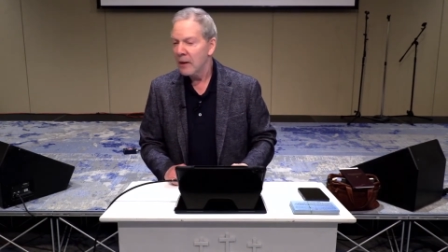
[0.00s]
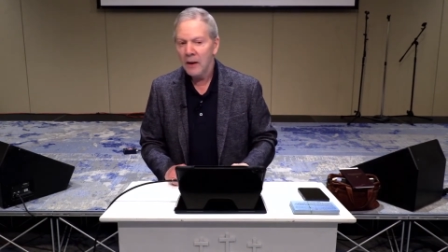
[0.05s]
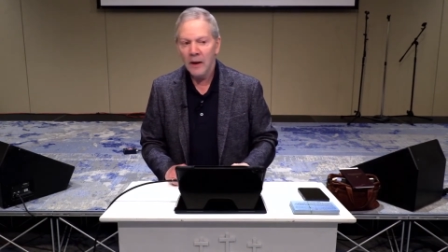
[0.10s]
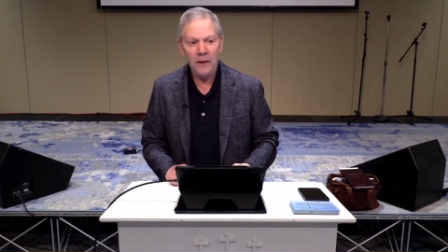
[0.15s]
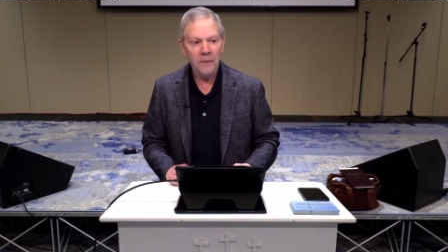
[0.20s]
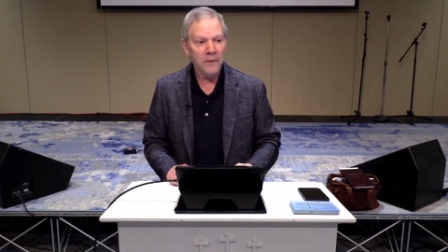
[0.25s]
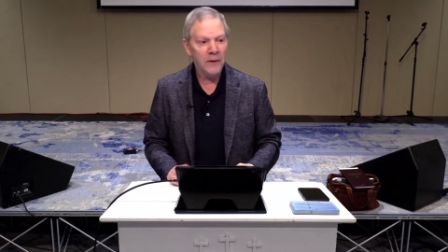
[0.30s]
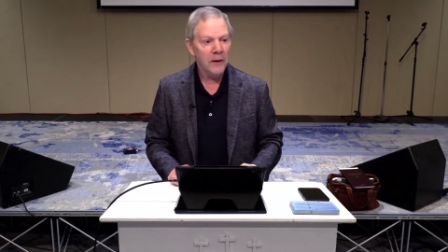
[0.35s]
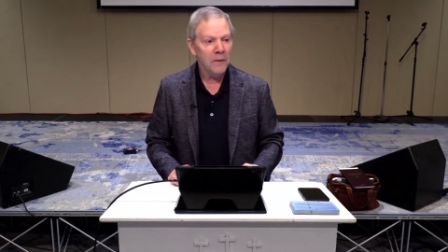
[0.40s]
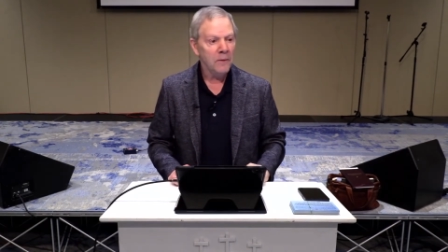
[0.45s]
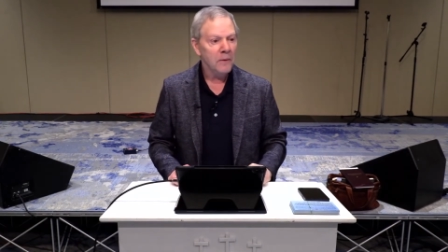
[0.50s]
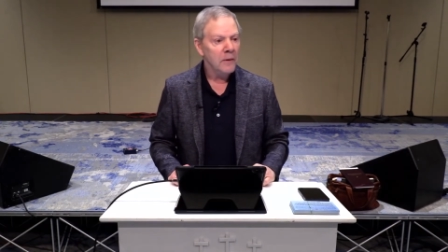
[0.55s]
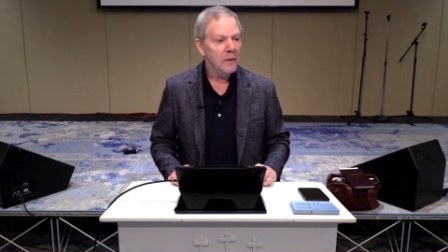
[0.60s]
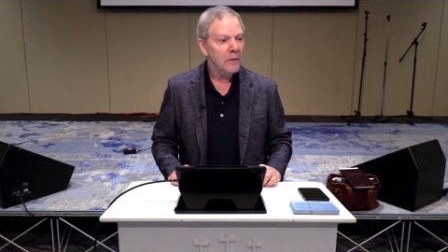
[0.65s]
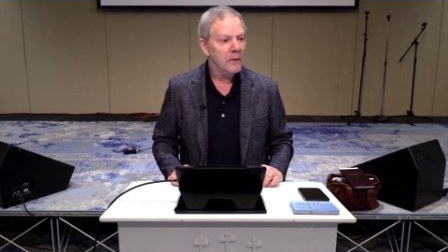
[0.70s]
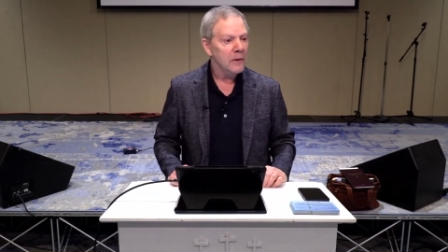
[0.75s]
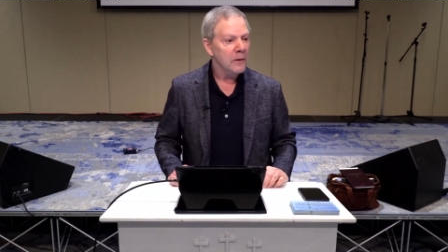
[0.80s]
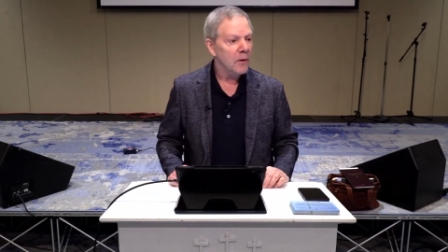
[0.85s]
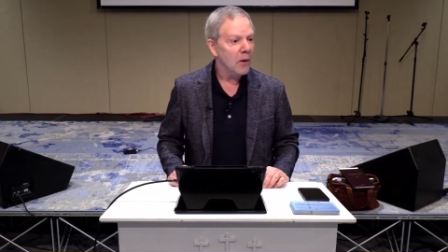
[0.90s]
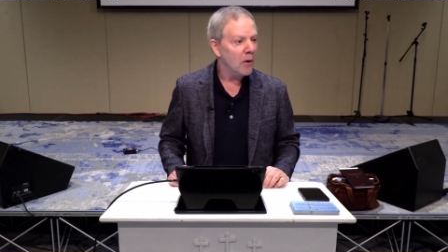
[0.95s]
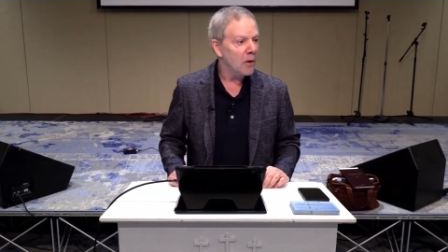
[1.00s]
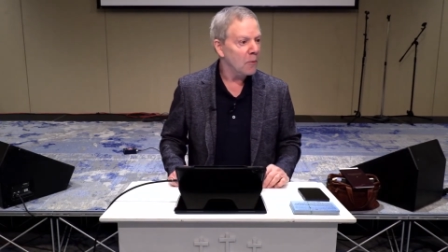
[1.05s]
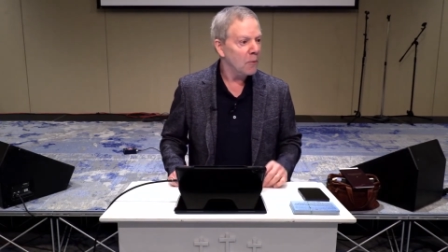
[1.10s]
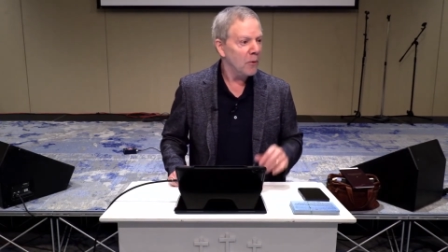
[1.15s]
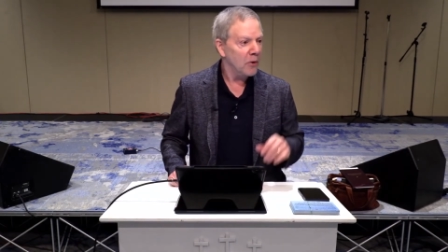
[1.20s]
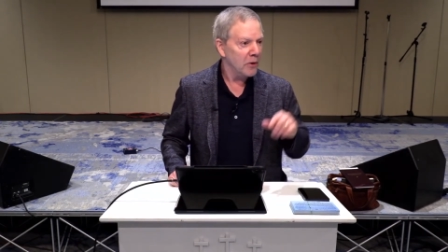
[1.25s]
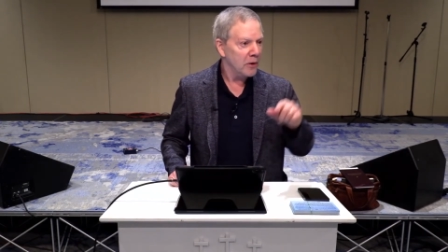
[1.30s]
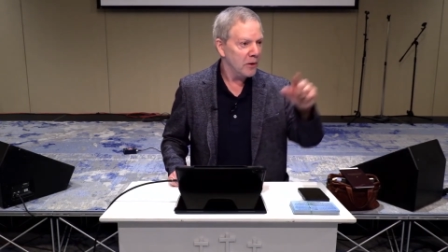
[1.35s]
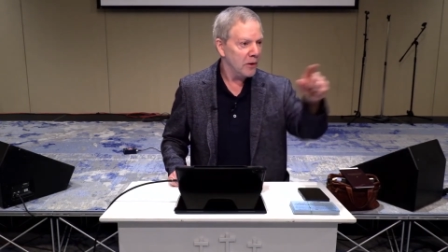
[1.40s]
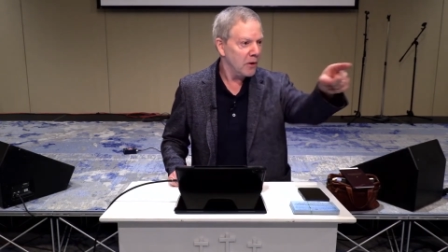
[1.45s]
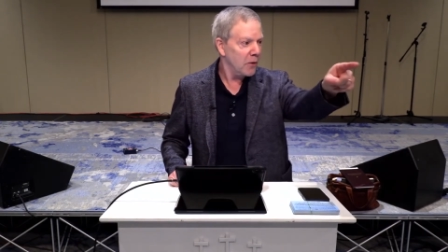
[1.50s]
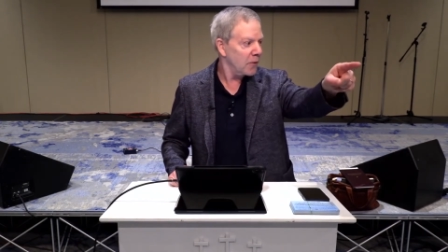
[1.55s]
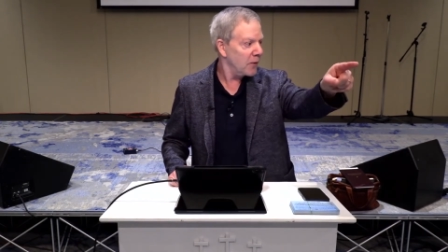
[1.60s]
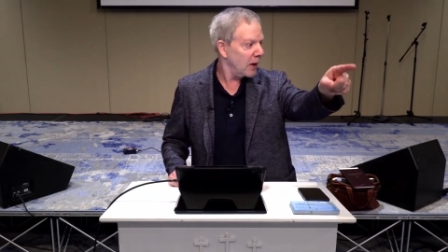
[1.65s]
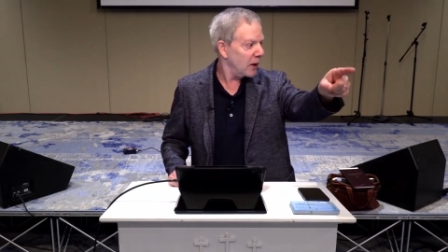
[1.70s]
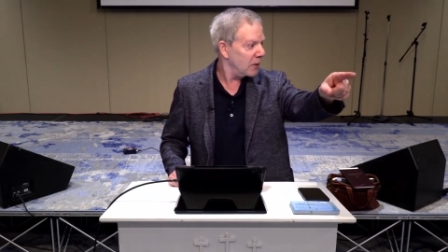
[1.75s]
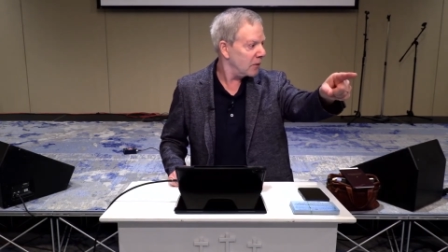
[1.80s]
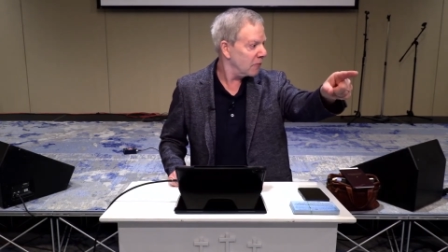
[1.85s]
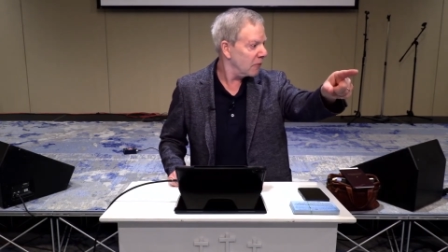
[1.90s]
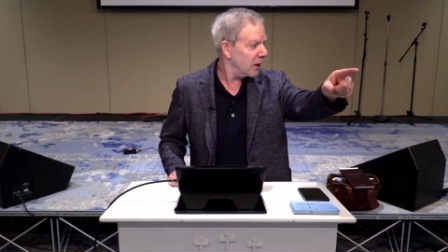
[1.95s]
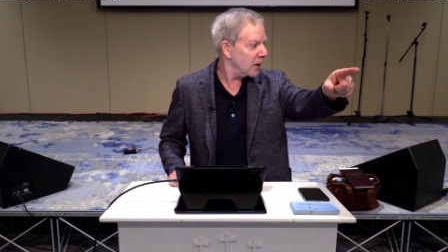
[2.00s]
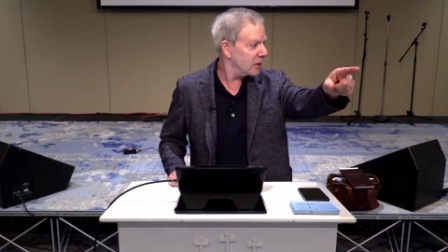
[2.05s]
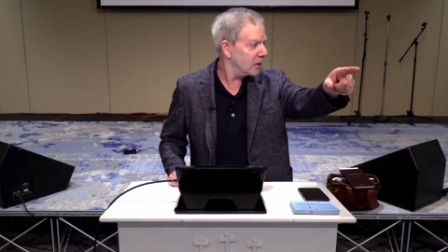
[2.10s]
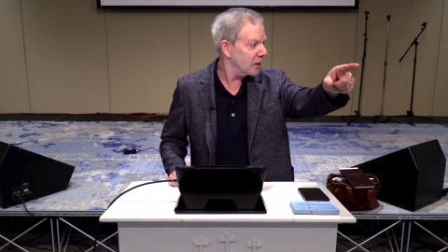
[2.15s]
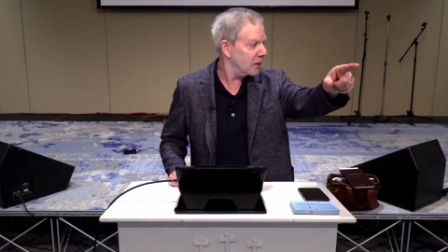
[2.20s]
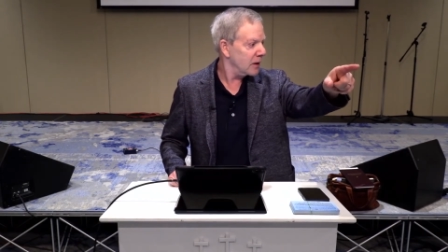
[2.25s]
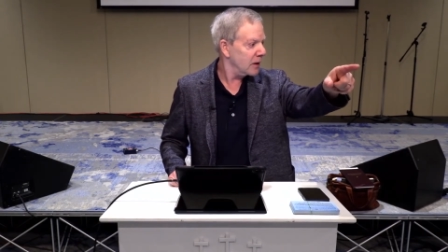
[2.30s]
And then the dog wants to go that direction,